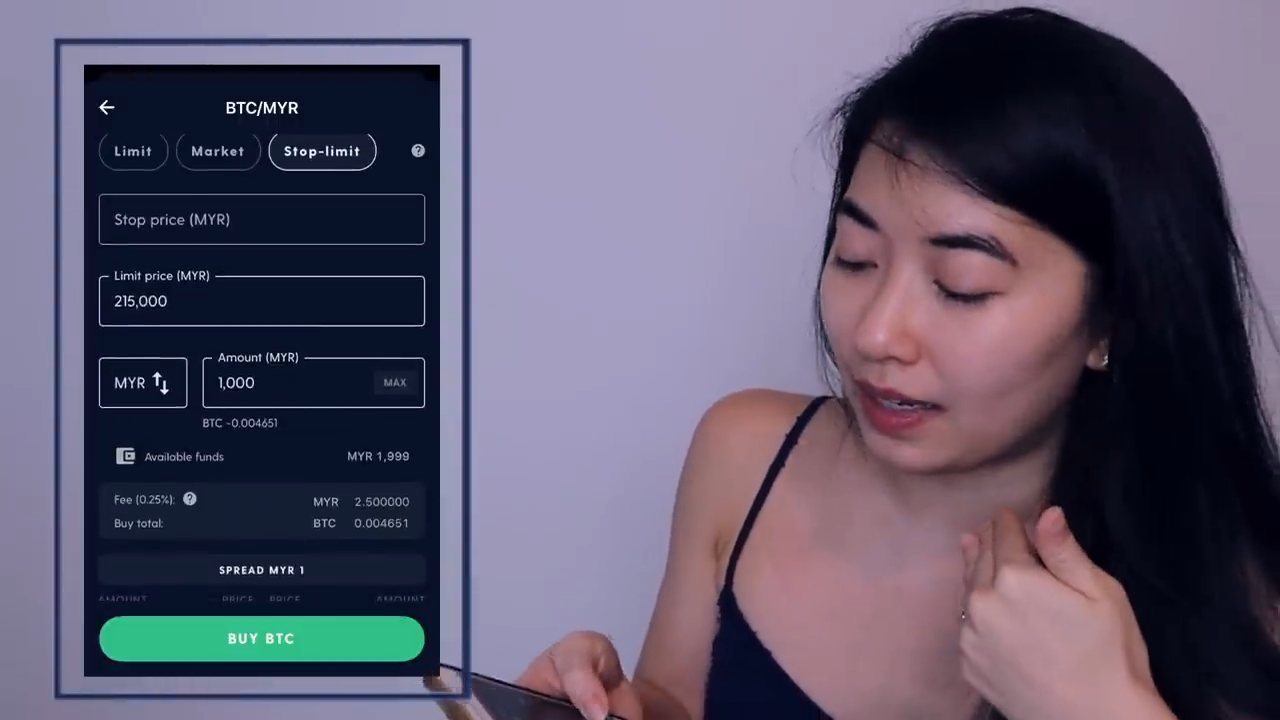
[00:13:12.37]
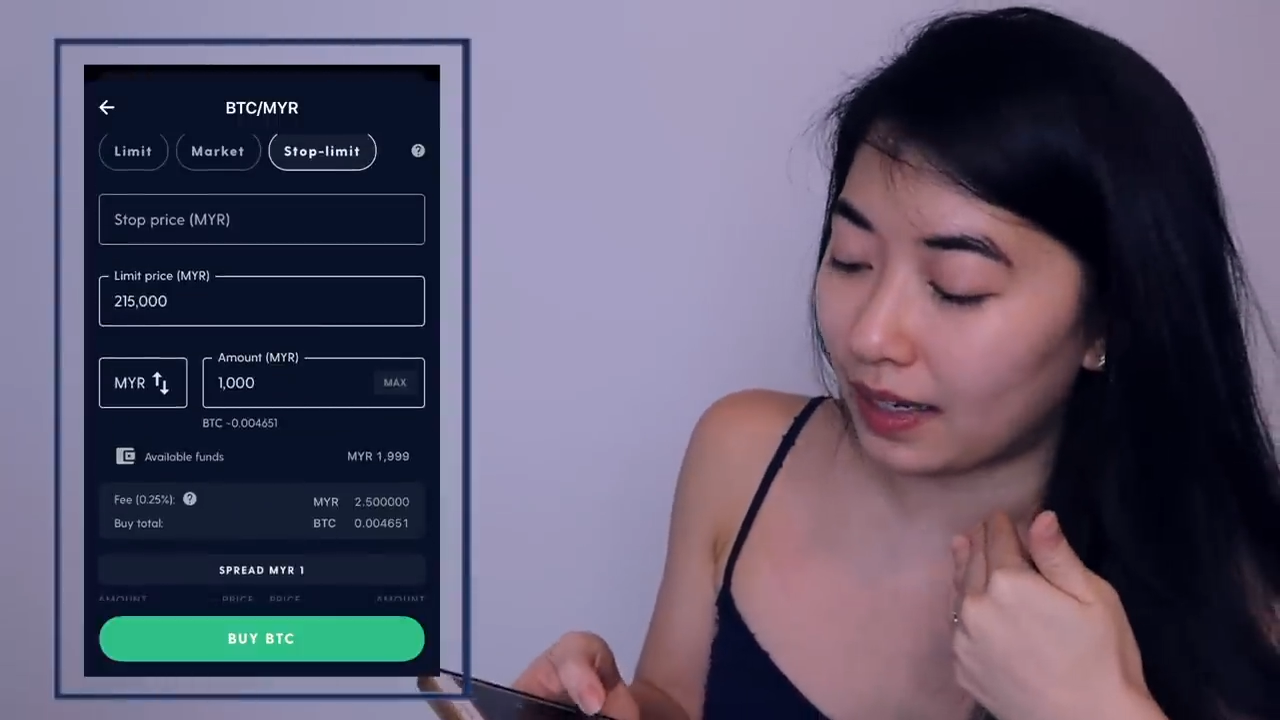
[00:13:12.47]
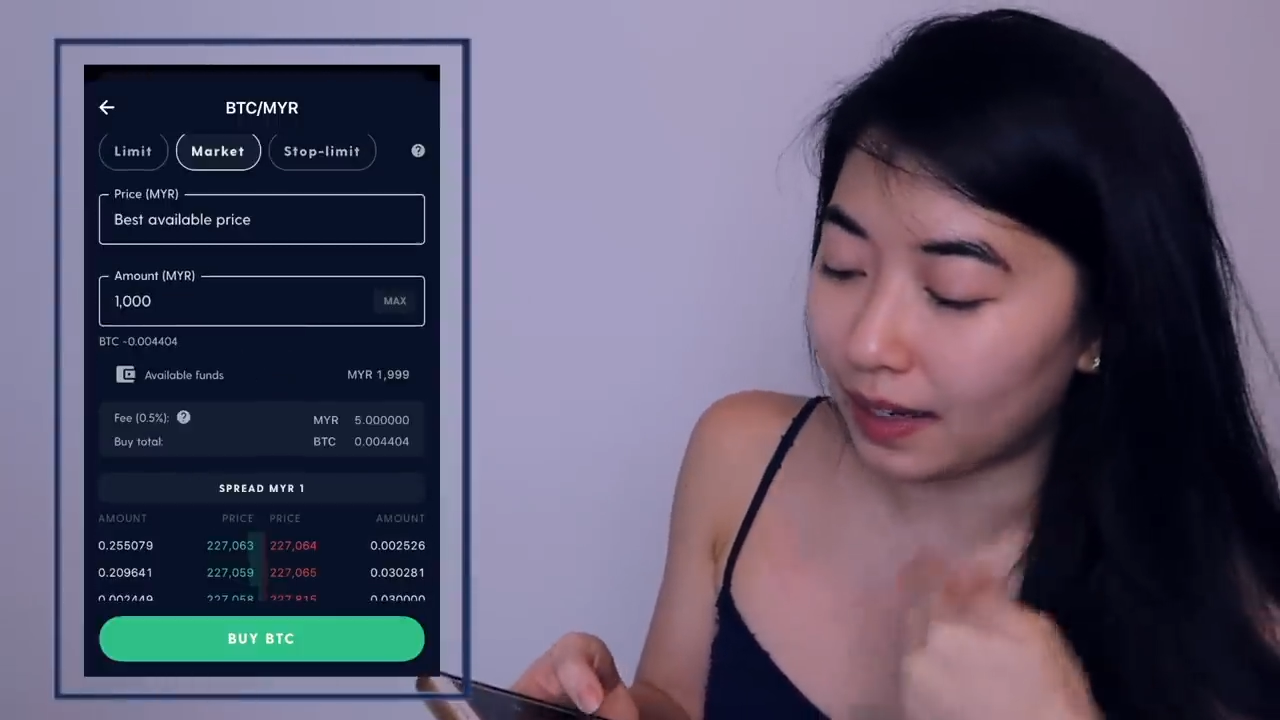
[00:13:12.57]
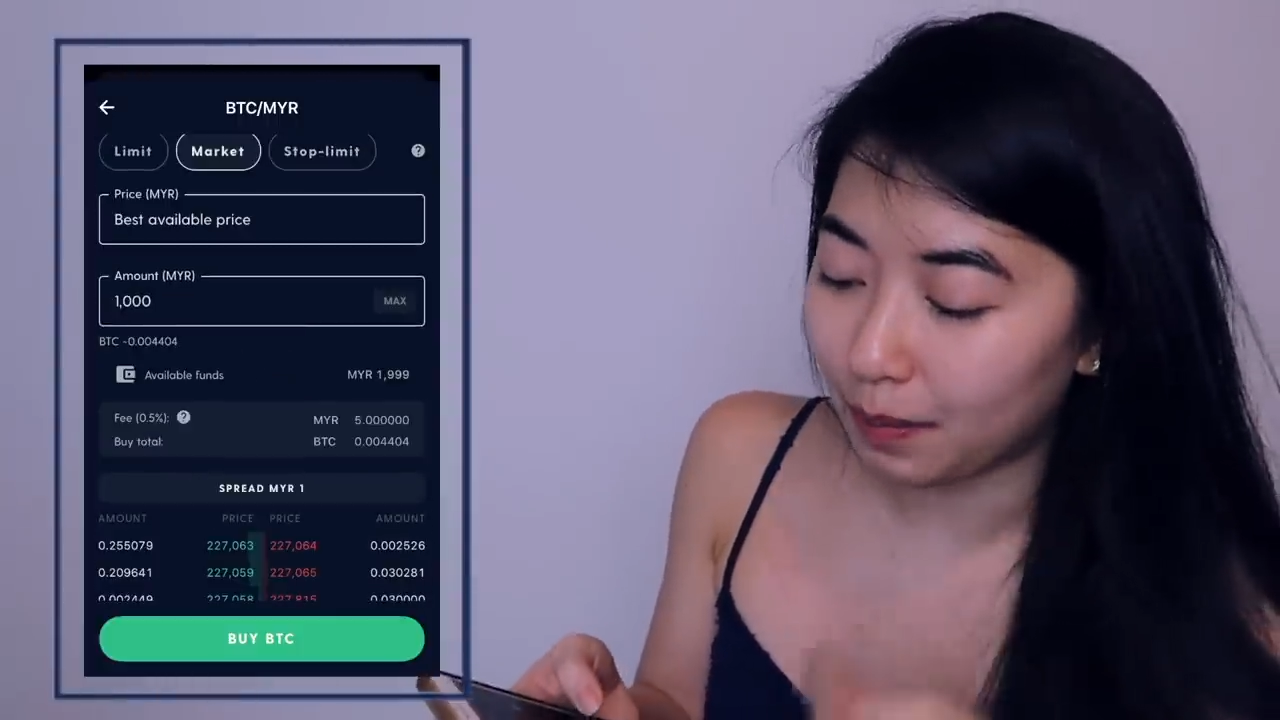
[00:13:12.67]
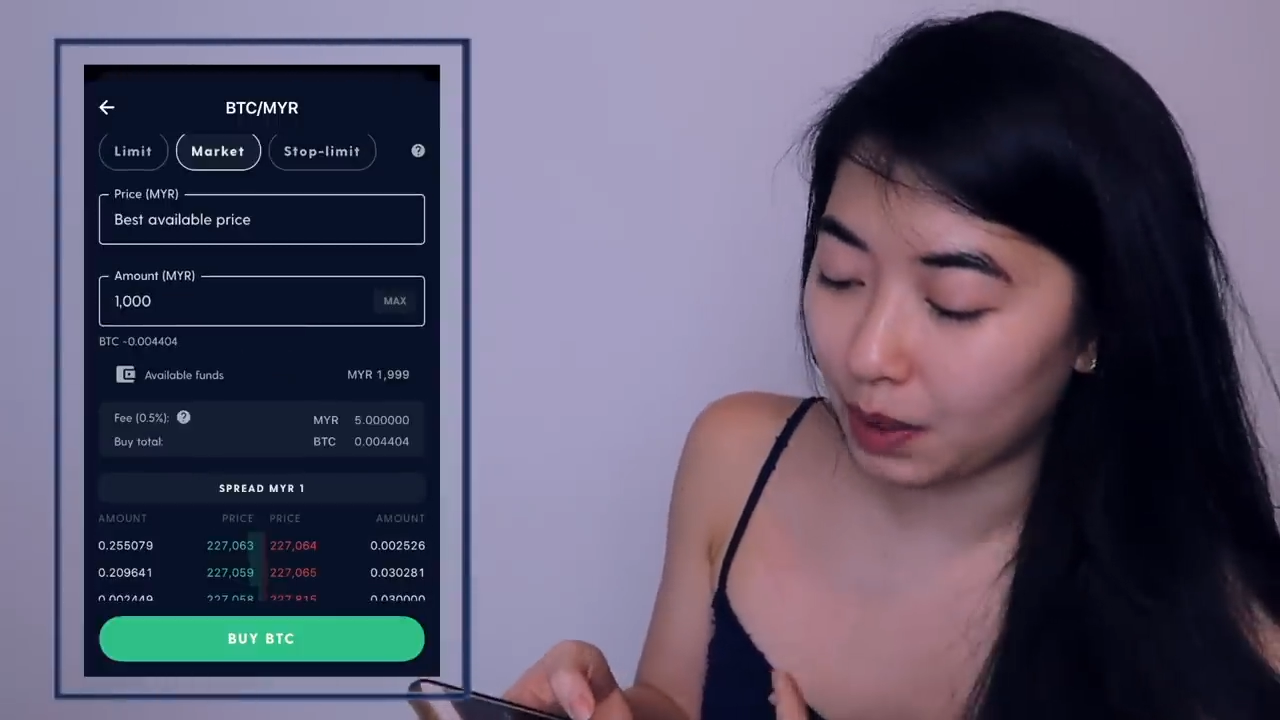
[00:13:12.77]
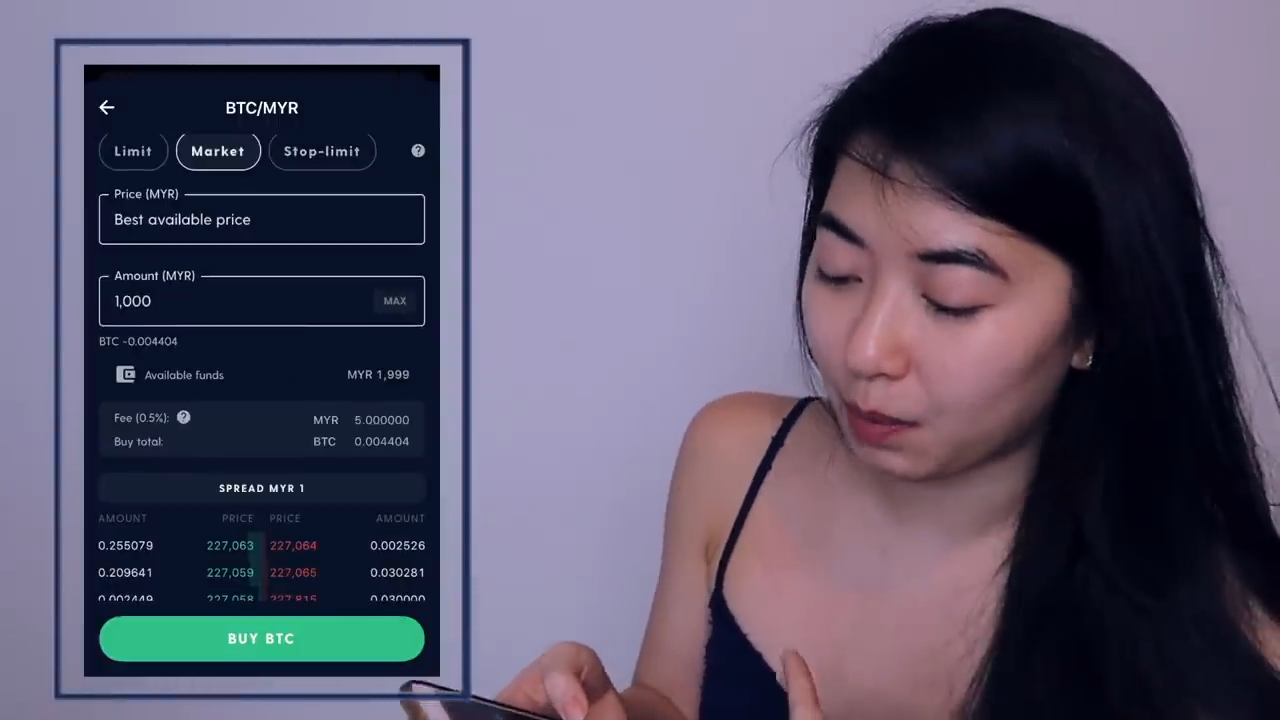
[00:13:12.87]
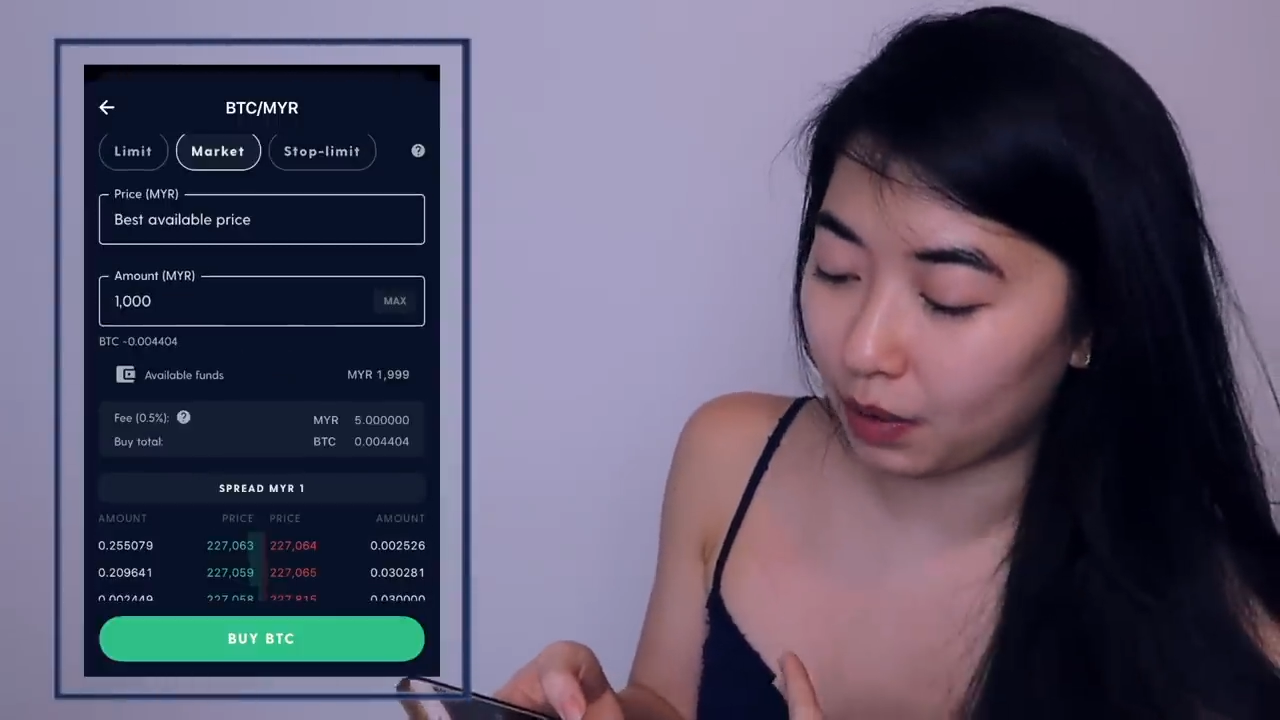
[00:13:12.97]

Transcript: limit